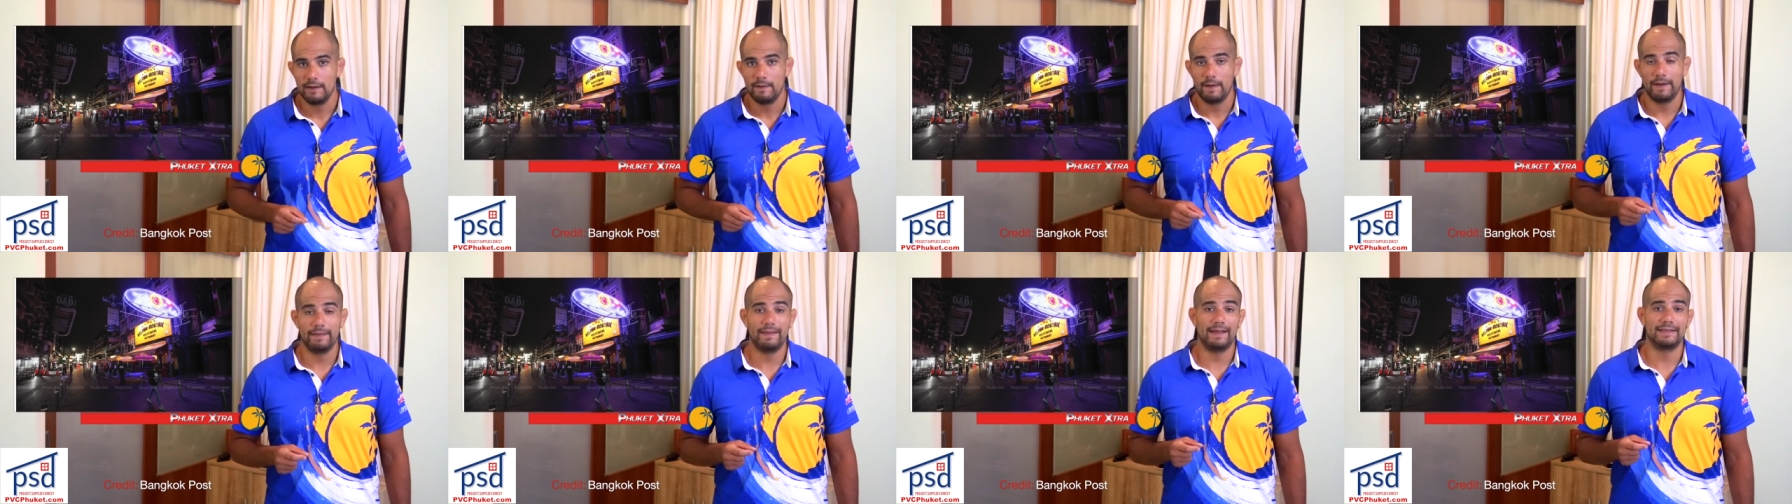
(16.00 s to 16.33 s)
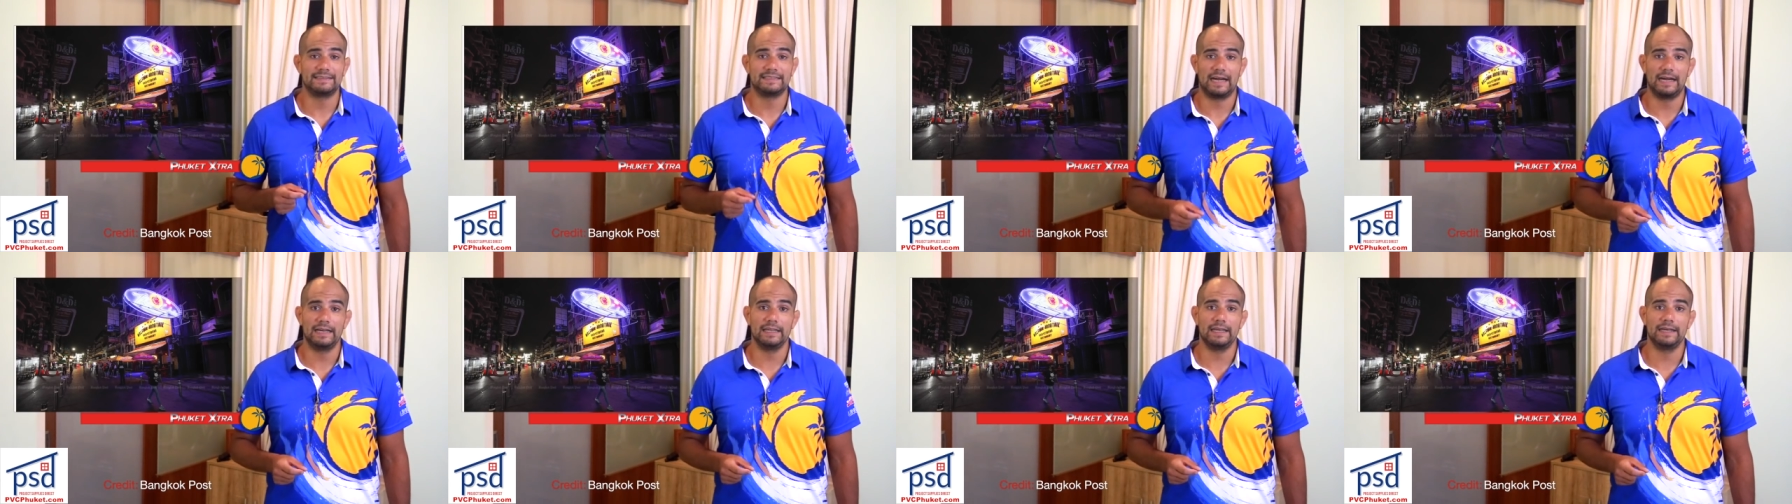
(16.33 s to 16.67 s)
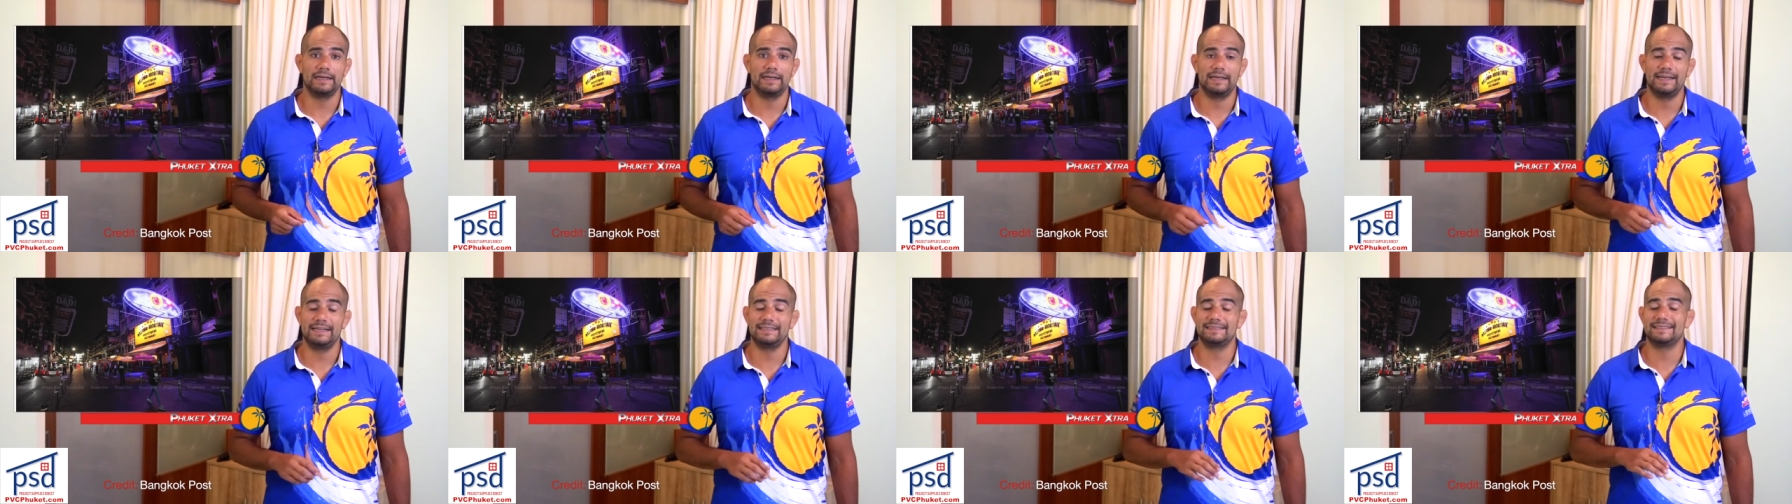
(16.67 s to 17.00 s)
and that
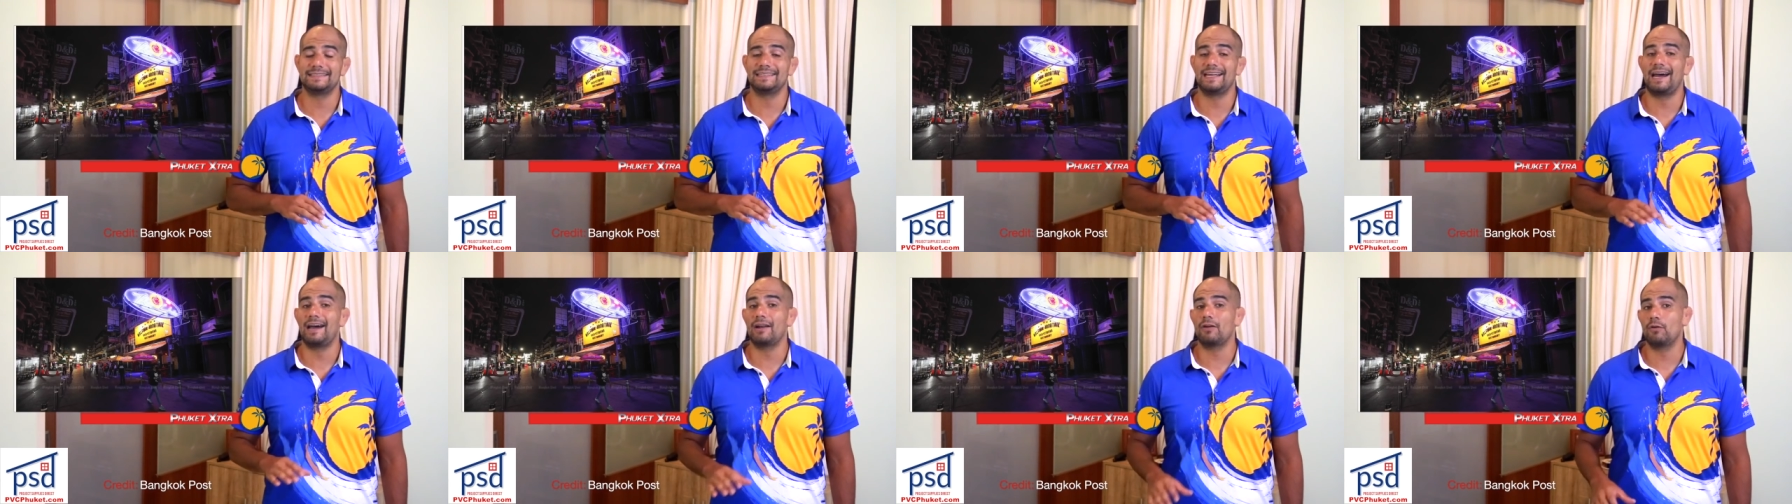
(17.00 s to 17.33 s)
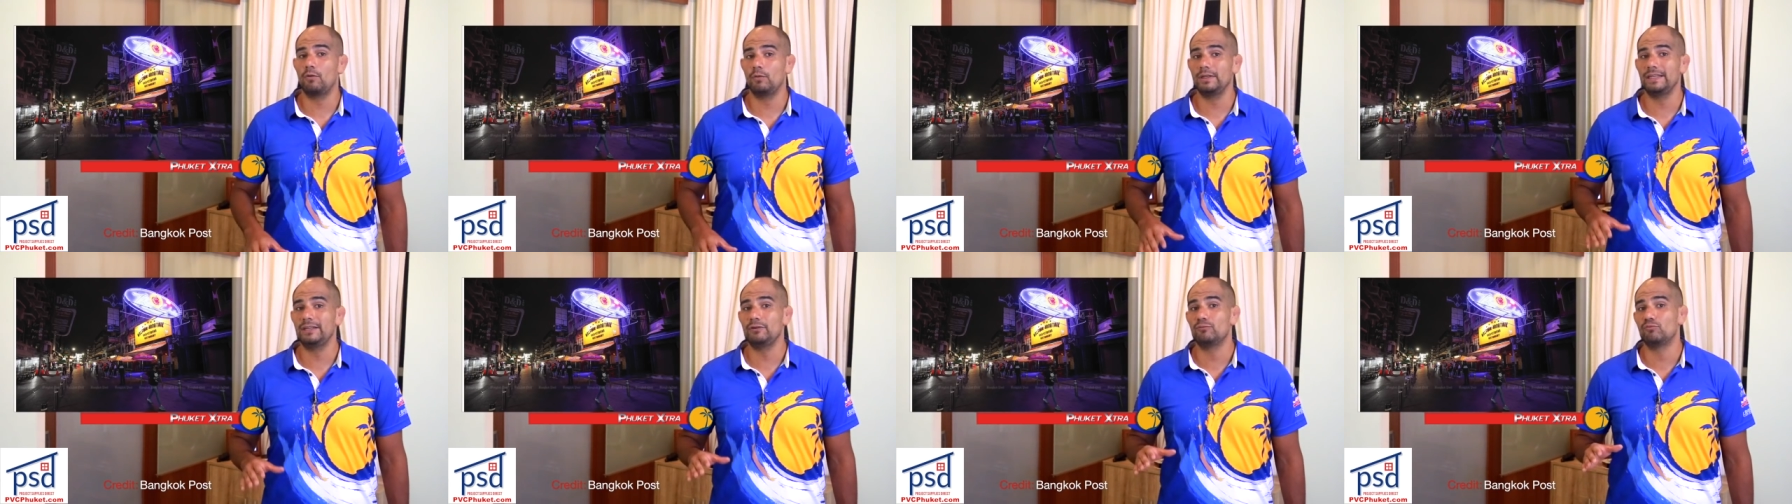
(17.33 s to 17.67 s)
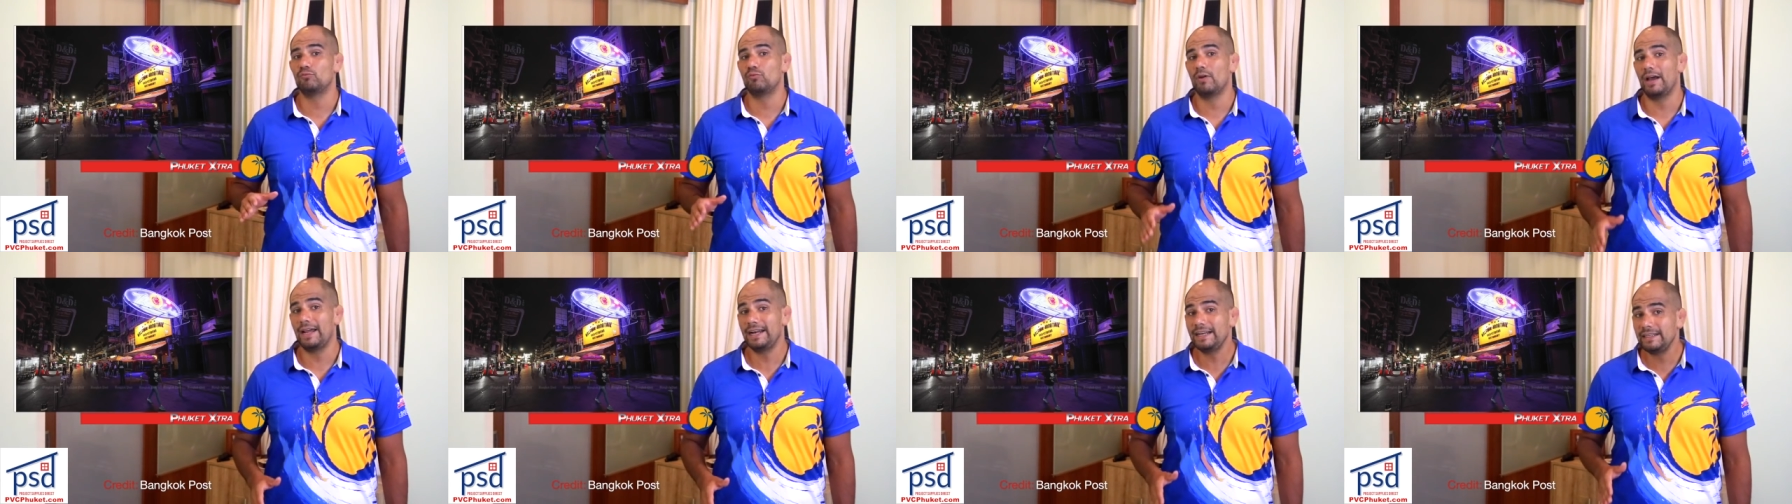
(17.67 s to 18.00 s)
Thailand is not only
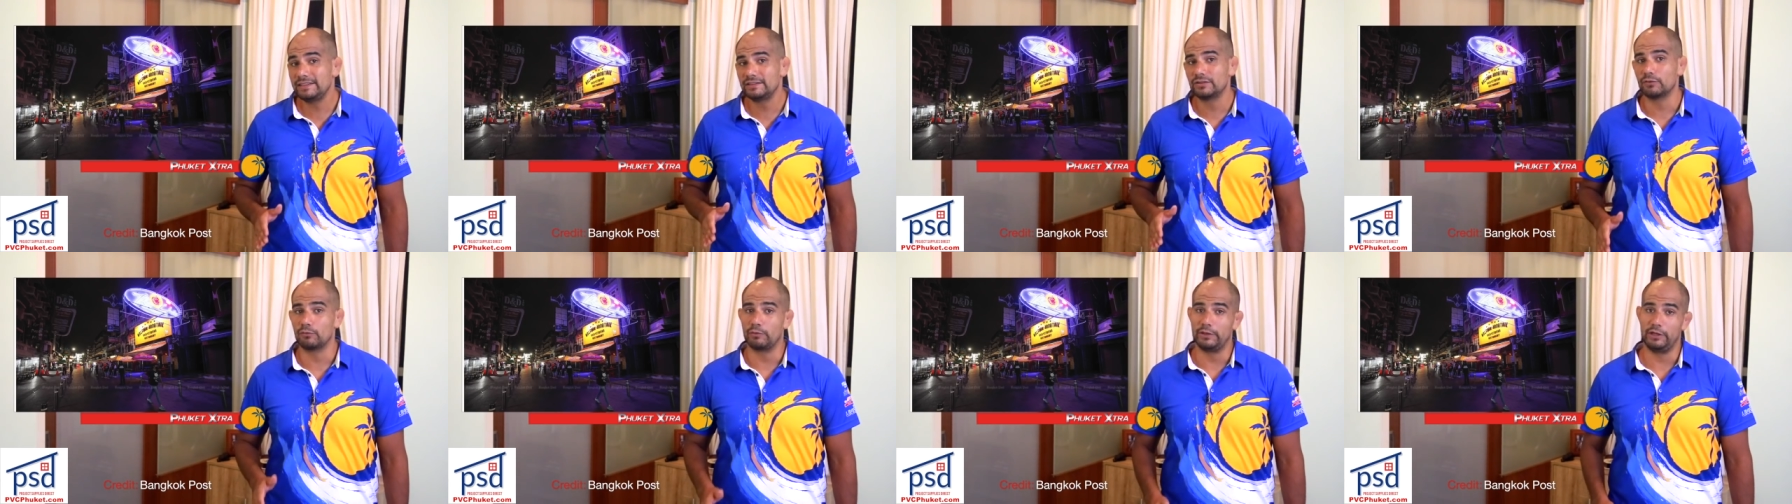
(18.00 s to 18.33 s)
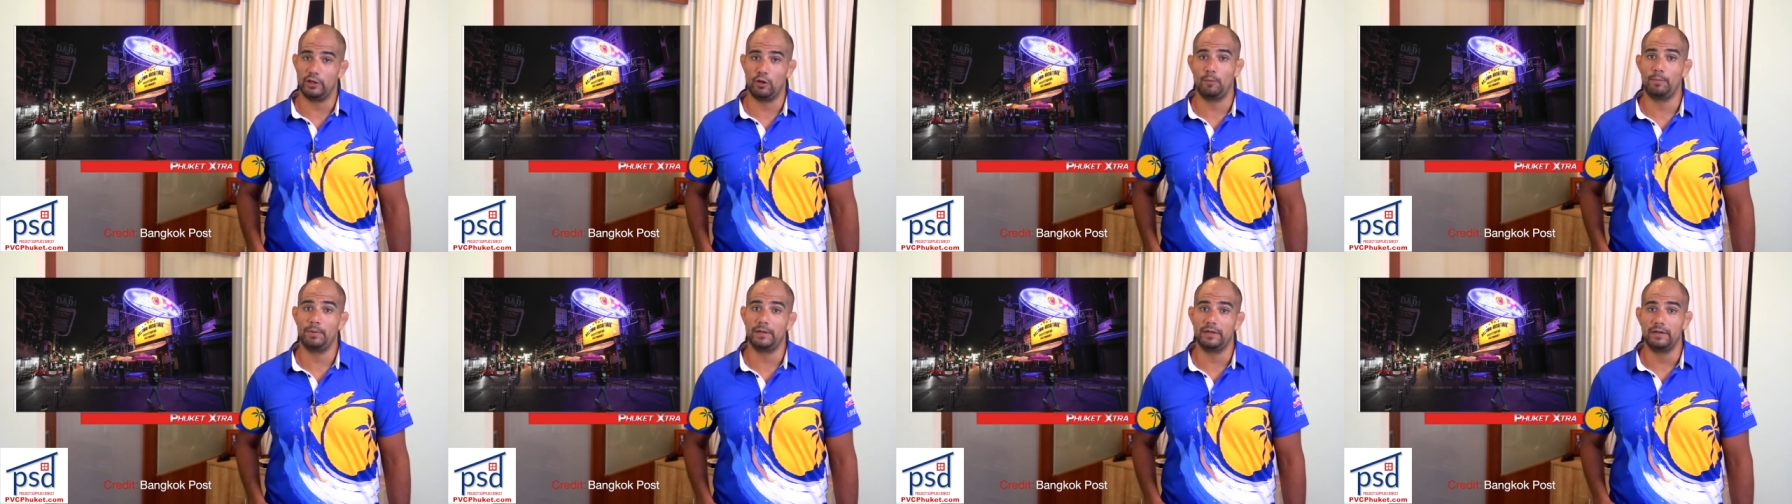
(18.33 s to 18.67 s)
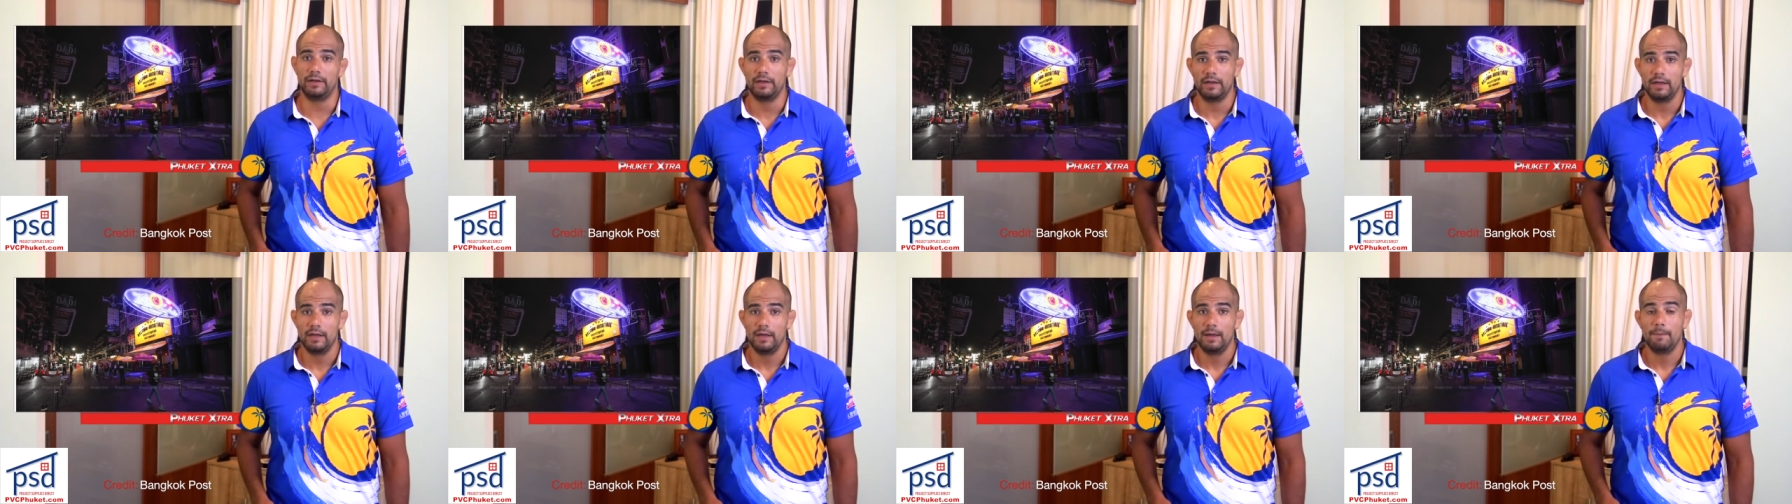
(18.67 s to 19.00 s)
ready to reopen,